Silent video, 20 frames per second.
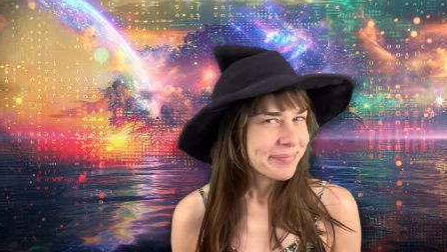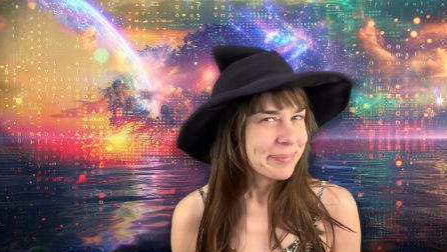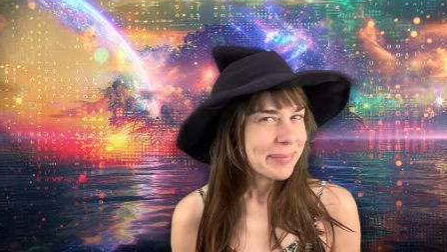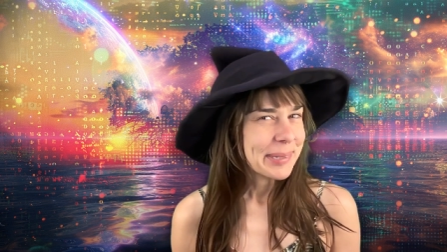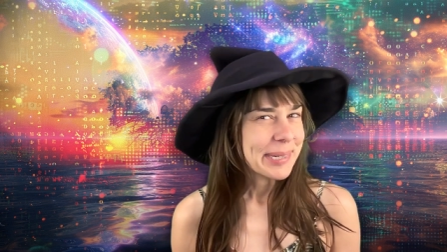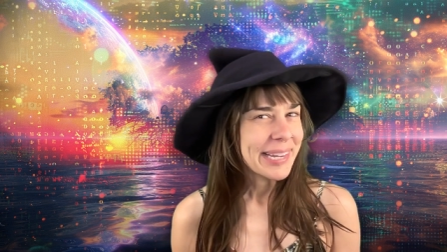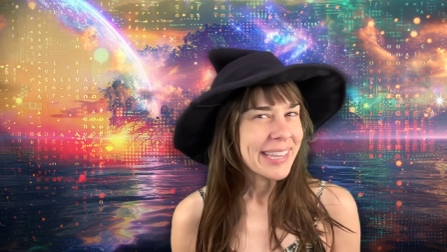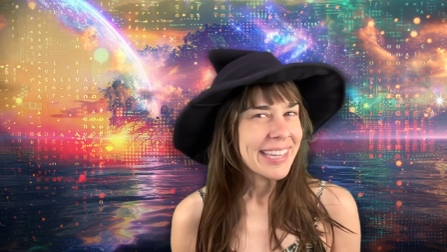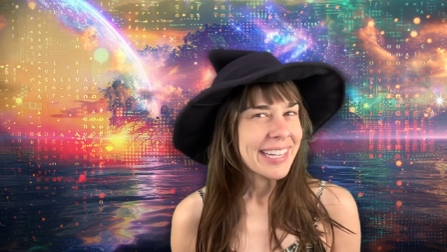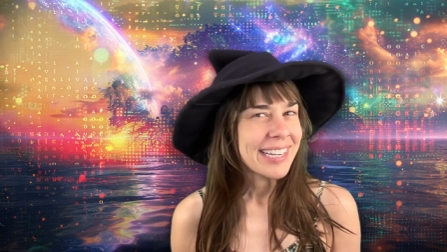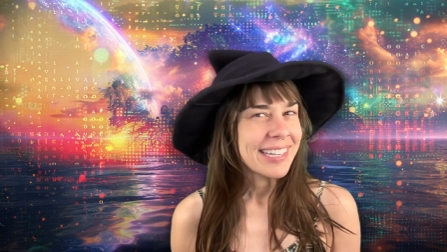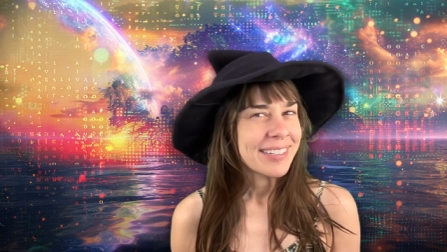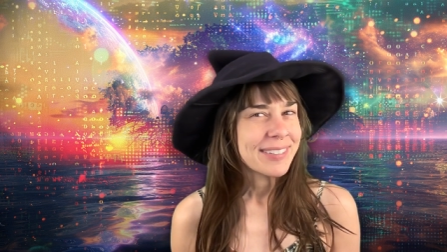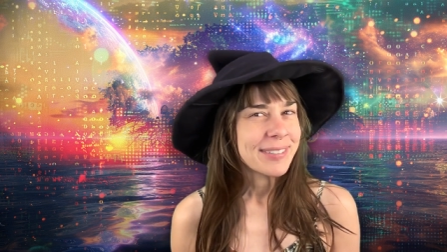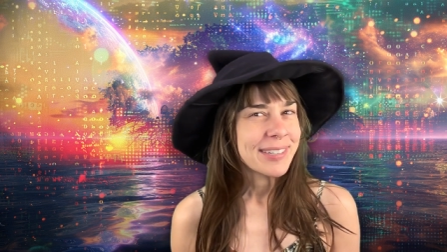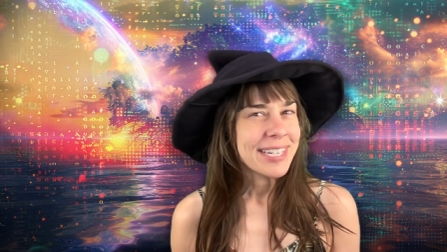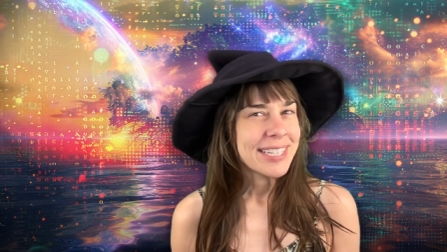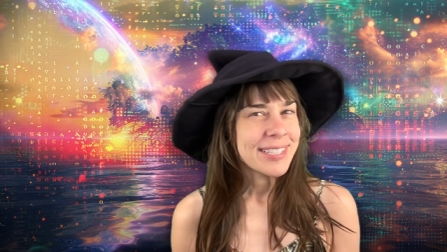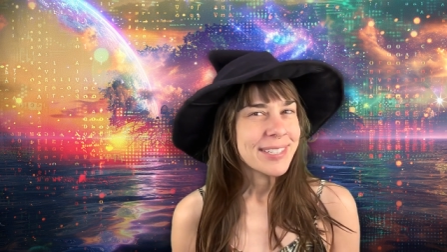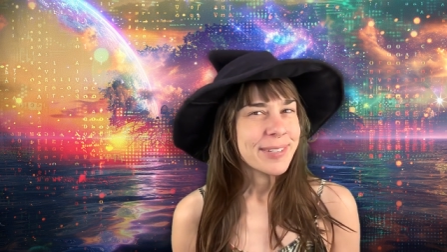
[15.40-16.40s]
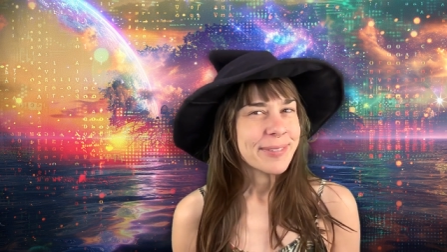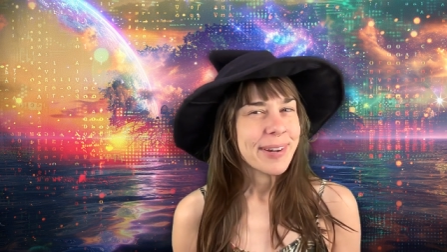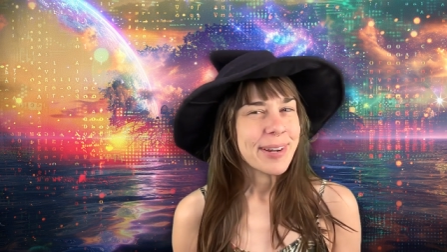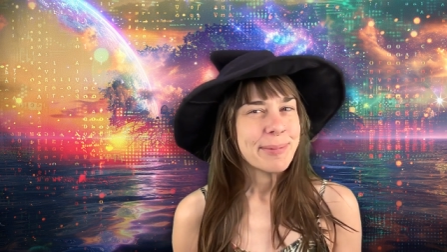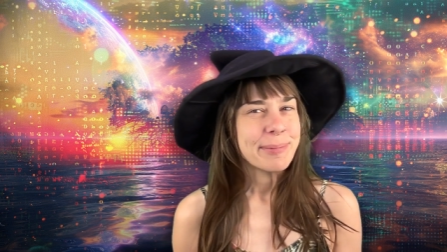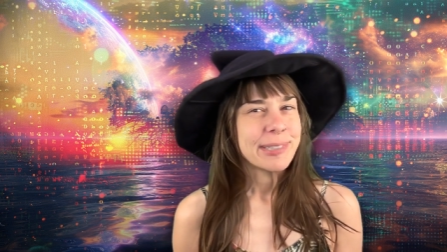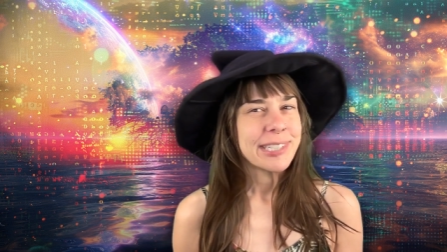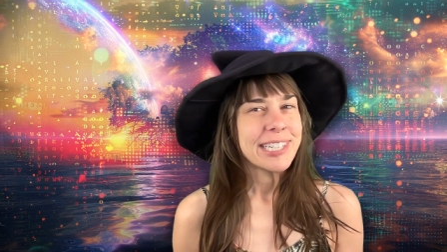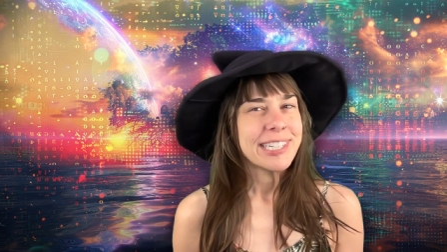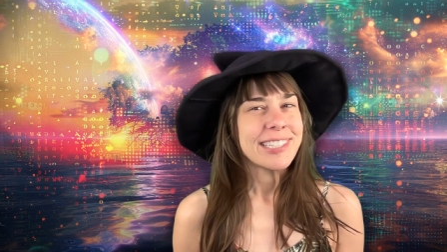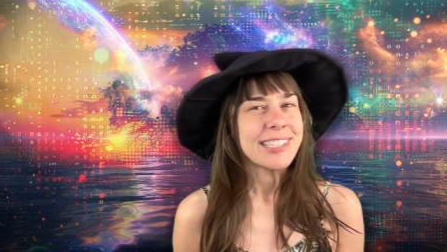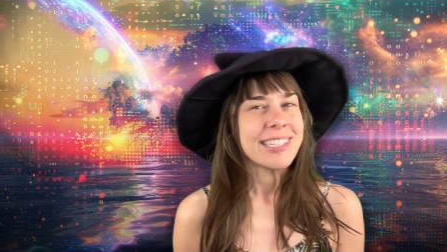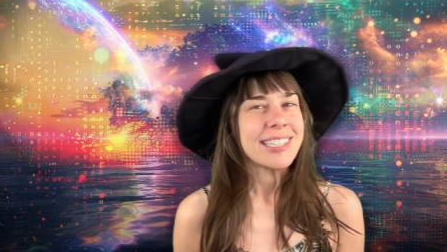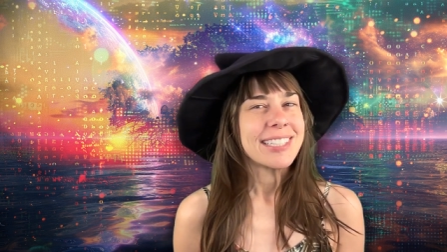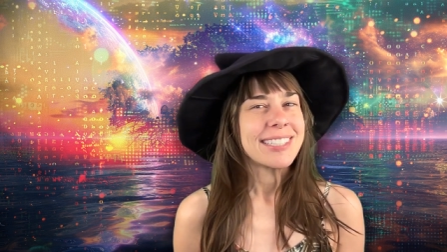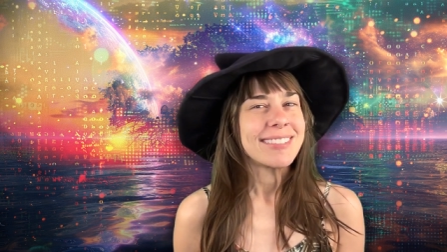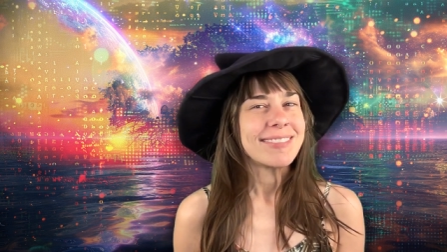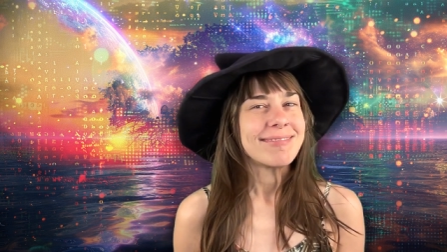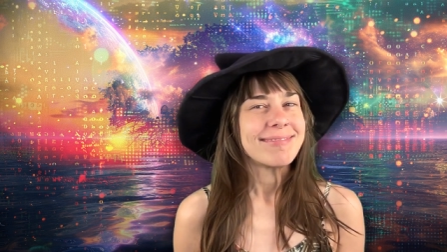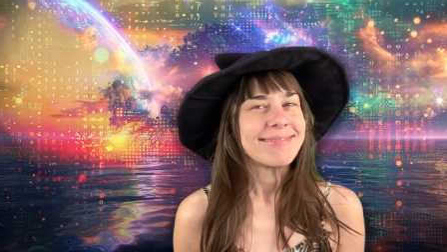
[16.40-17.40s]
Breathe in and raise your
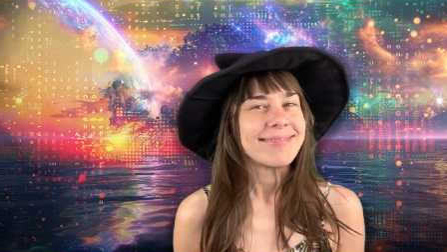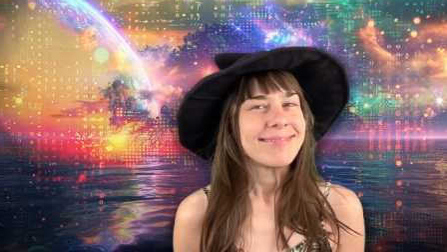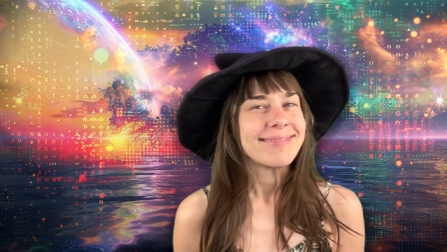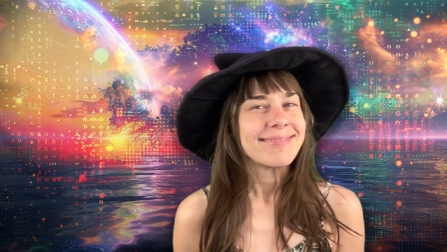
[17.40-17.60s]
vibration.